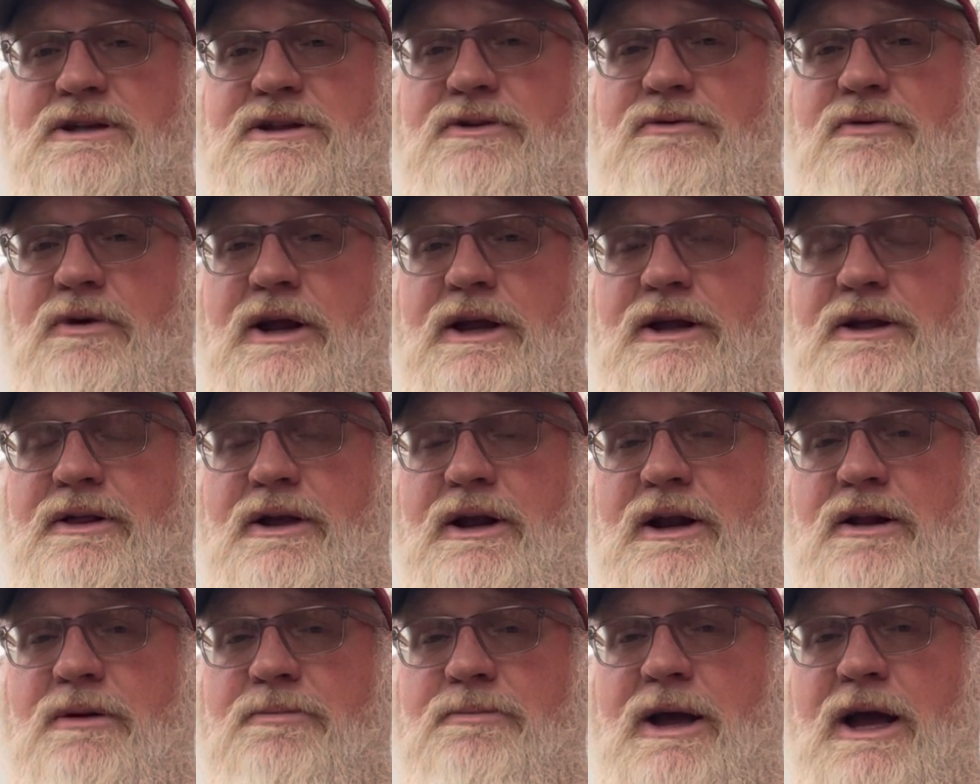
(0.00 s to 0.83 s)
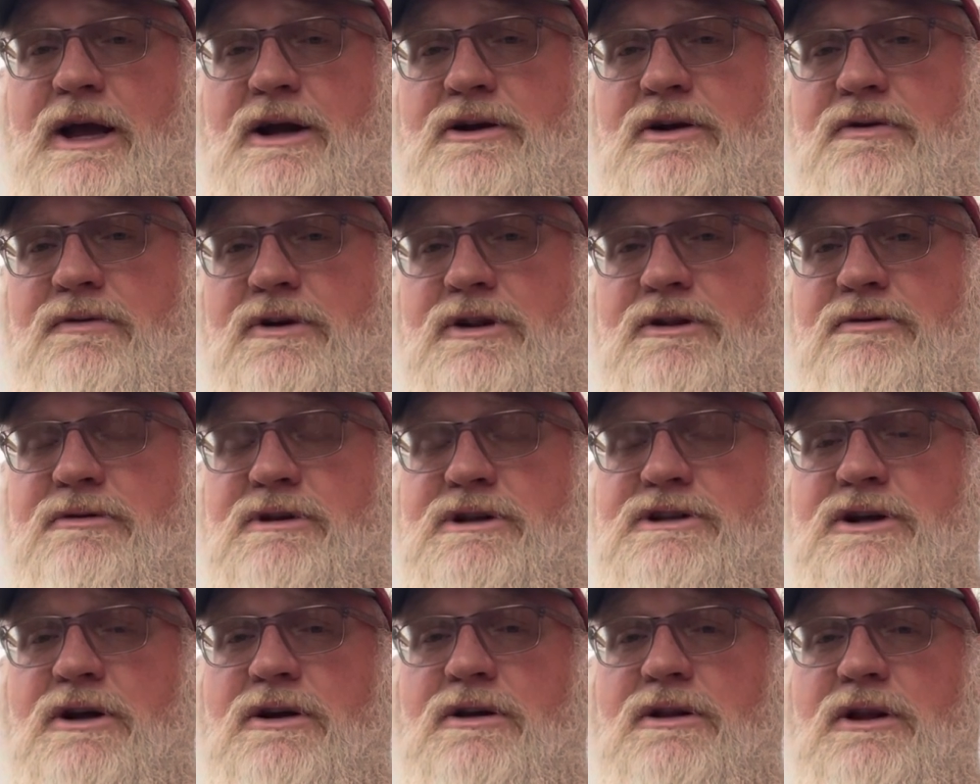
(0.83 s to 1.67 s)
on the regulator back over to the
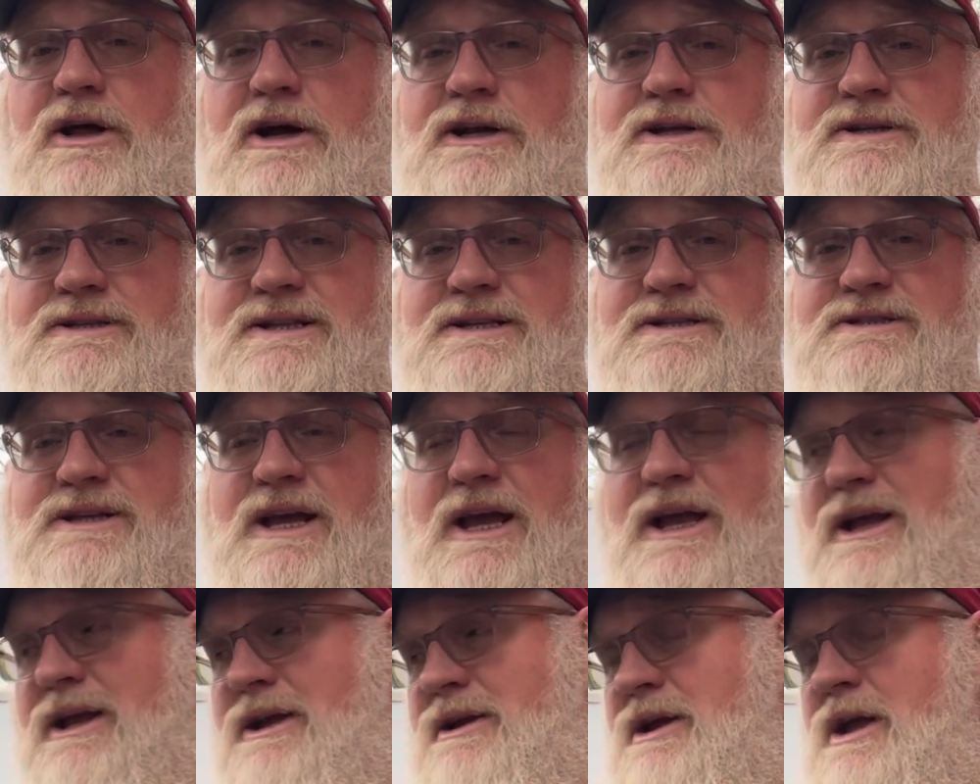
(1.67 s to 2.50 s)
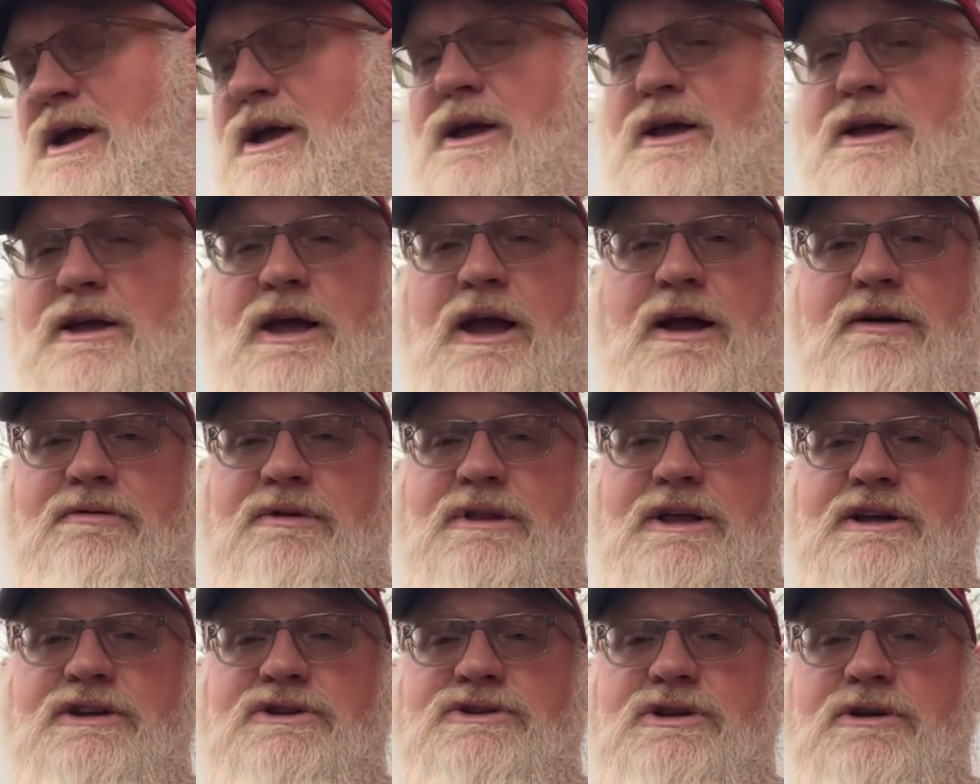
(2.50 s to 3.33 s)
return line to the tank.
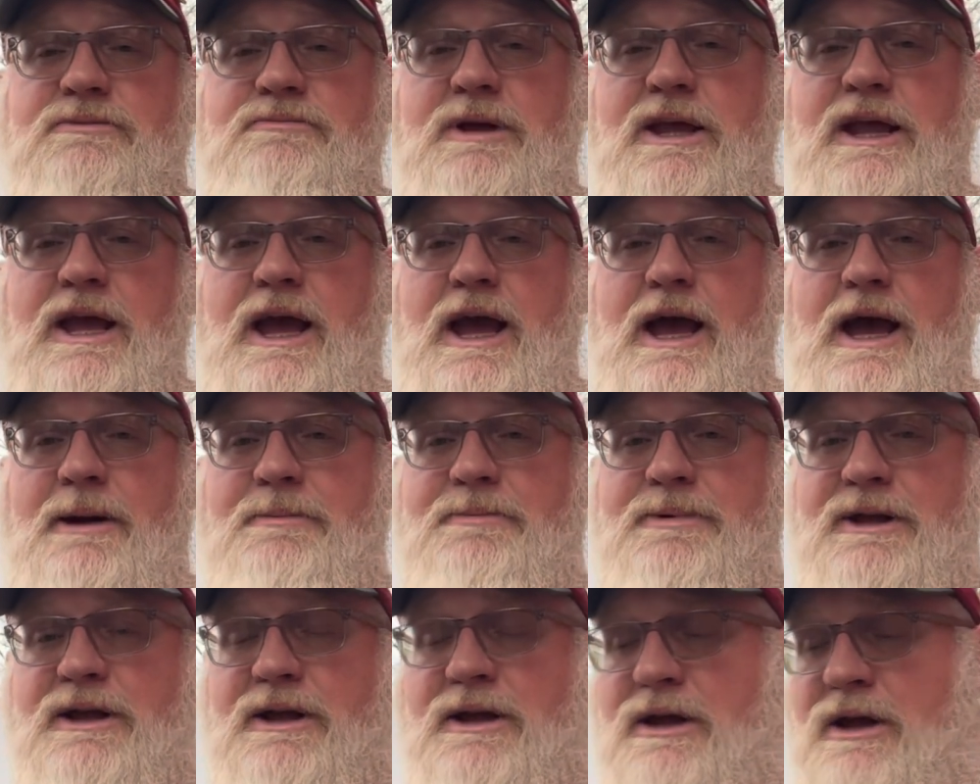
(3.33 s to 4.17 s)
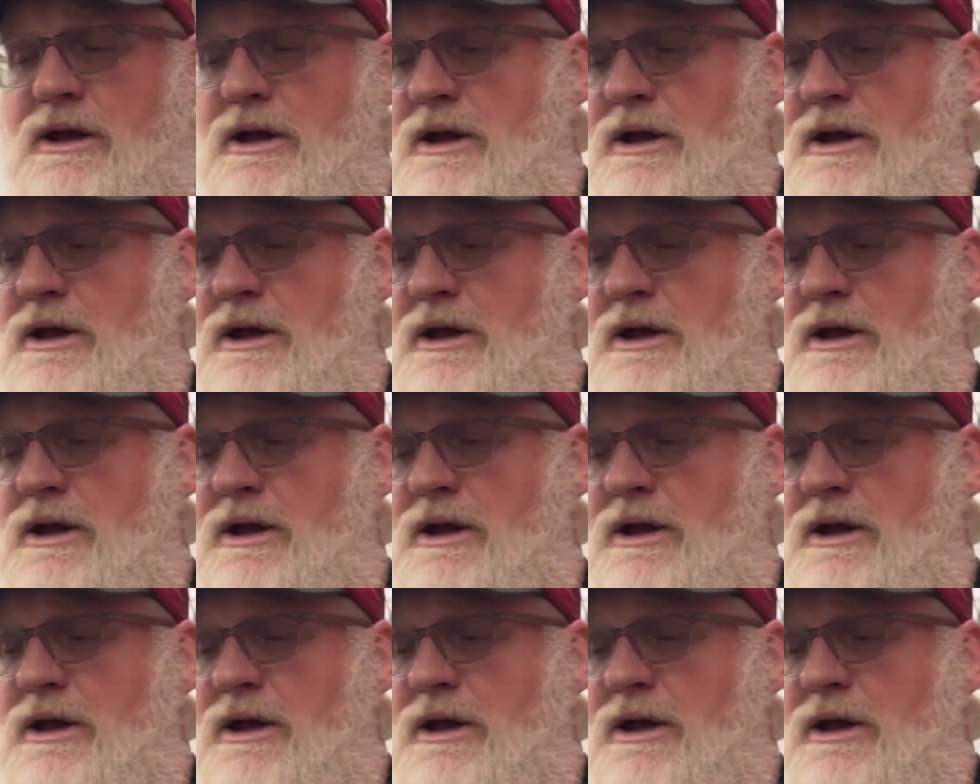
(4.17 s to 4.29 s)
Everything should be happy.